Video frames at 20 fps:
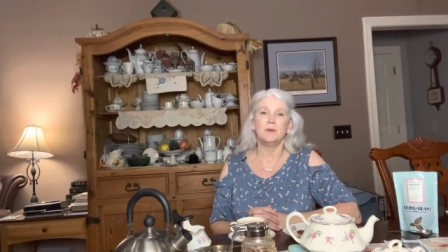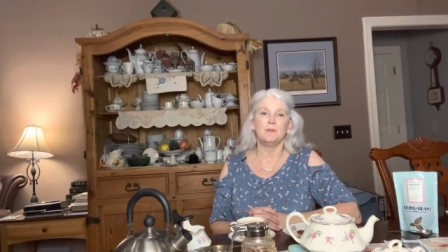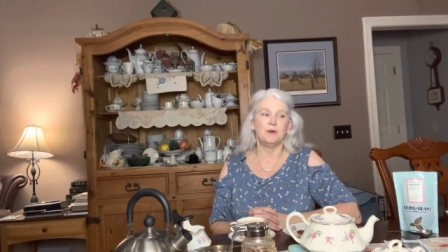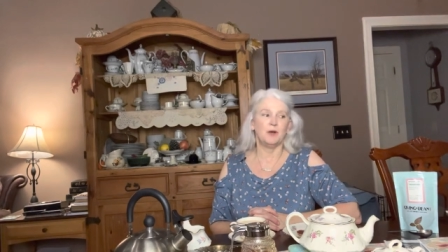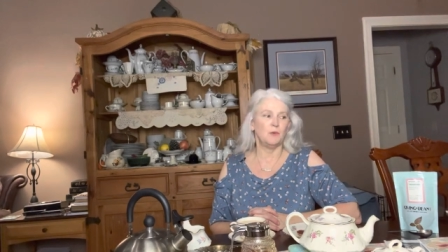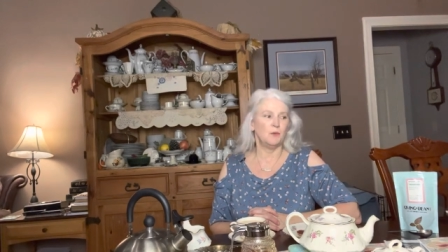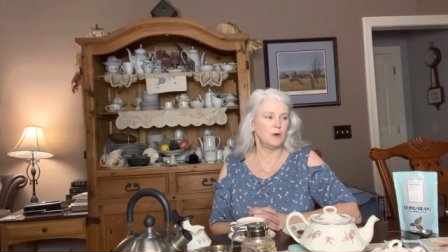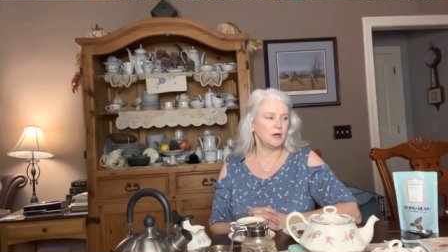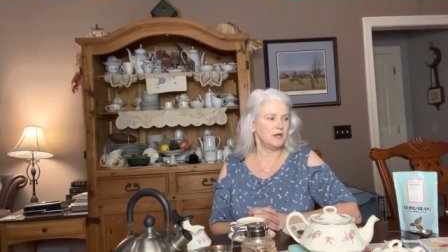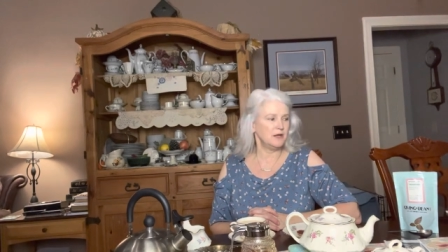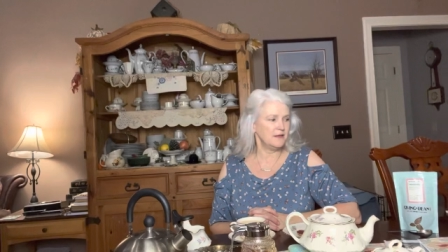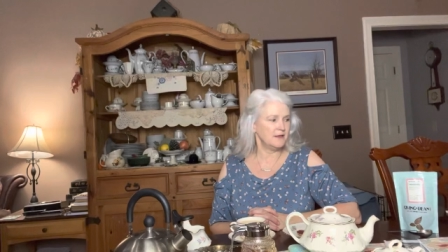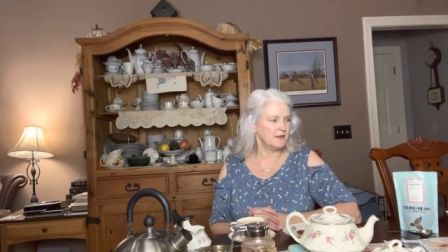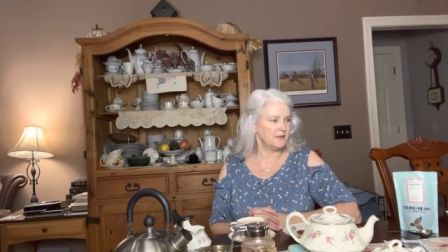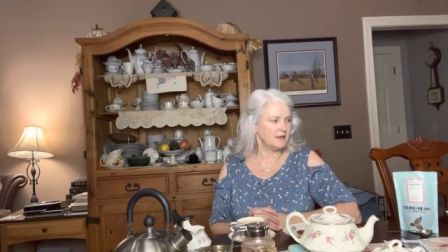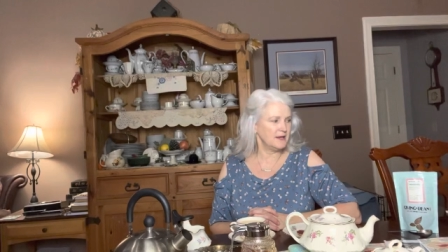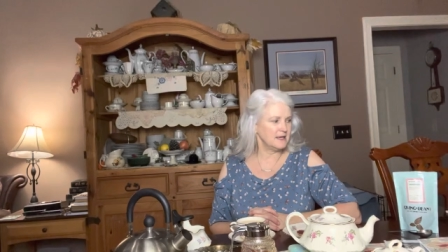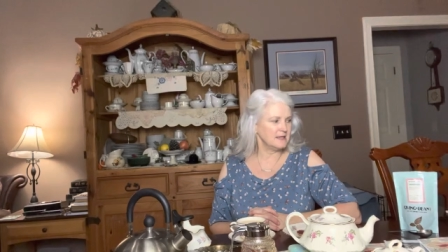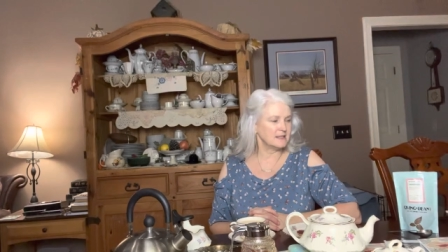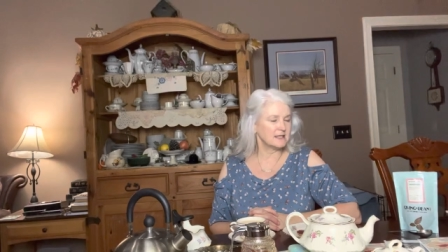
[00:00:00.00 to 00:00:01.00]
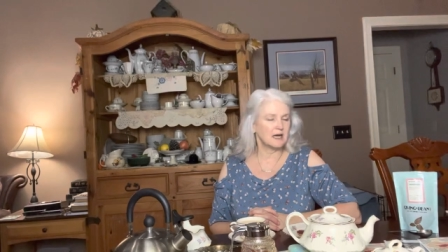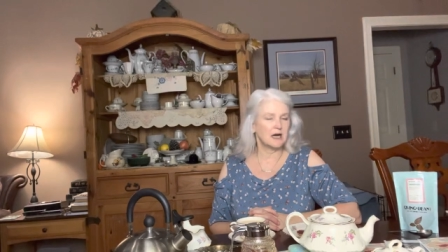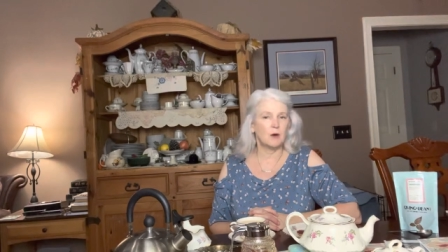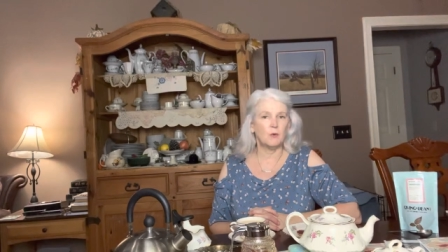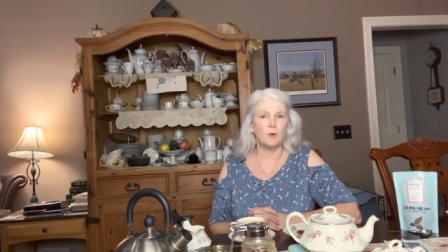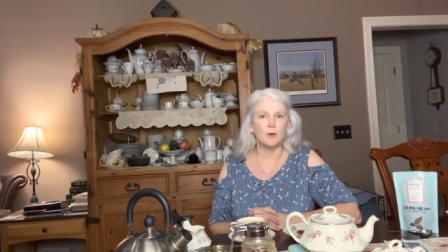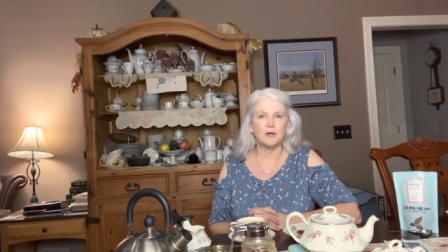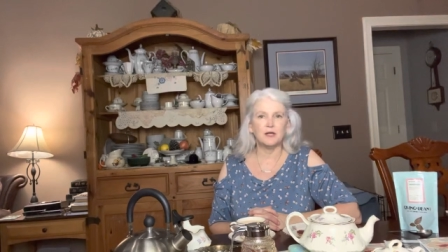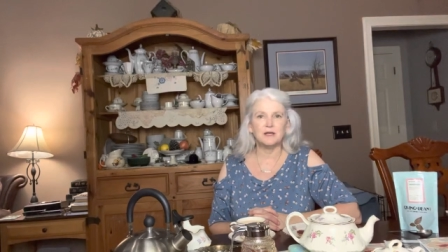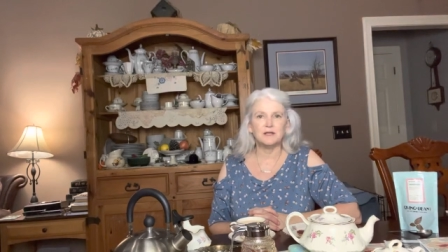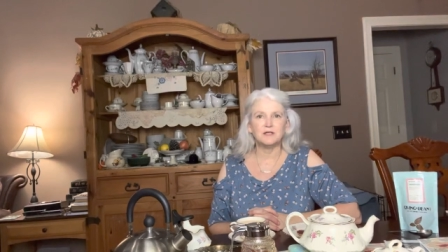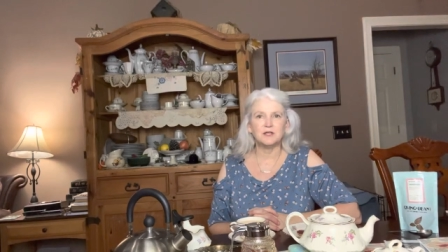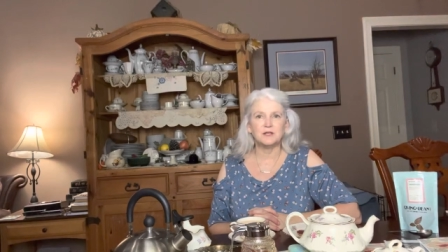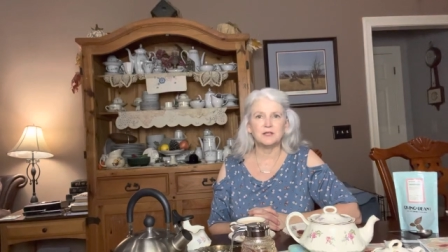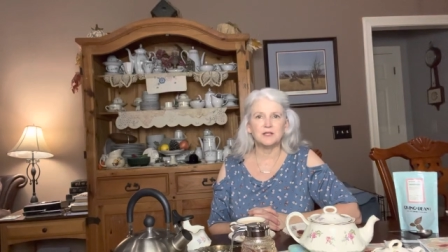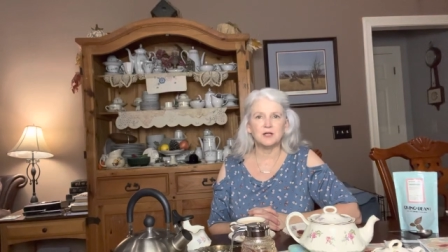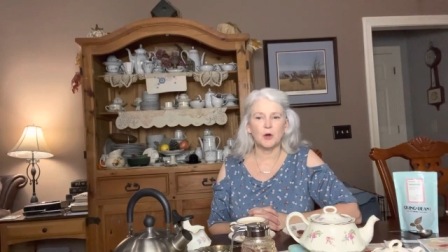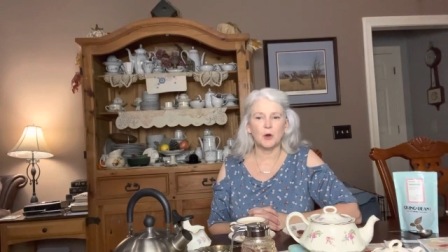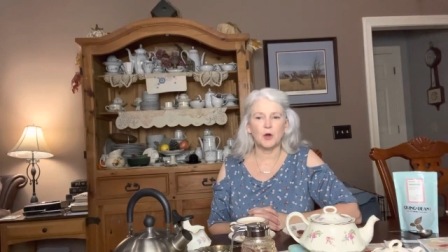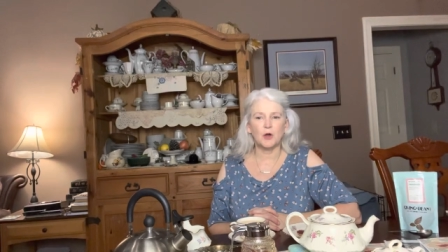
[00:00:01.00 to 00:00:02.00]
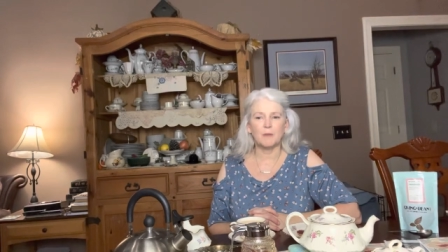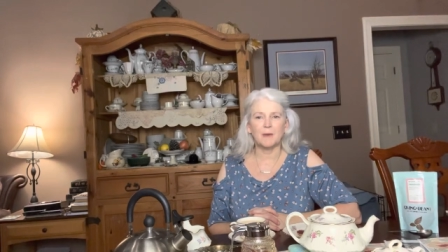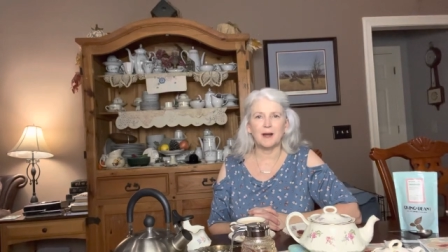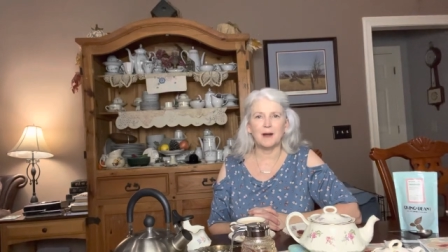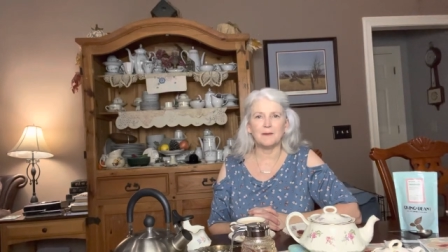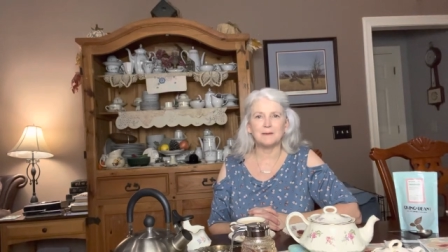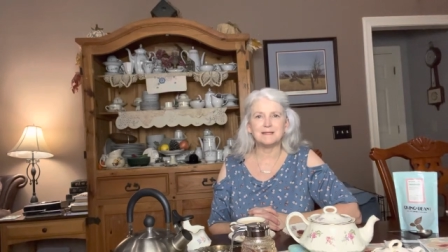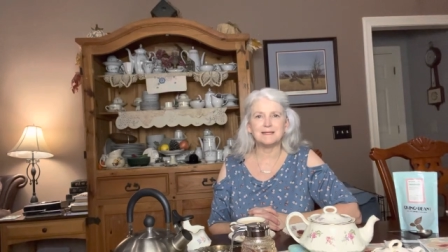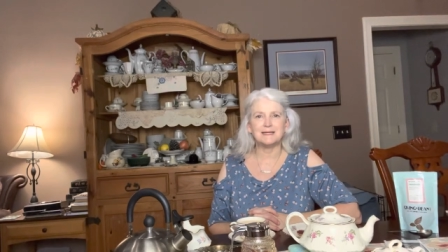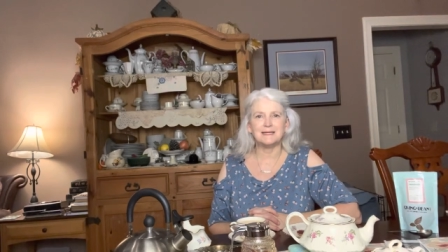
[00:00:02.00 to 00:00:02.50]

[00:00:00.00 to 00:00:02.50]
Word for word: But one of the things that I wanted to talk about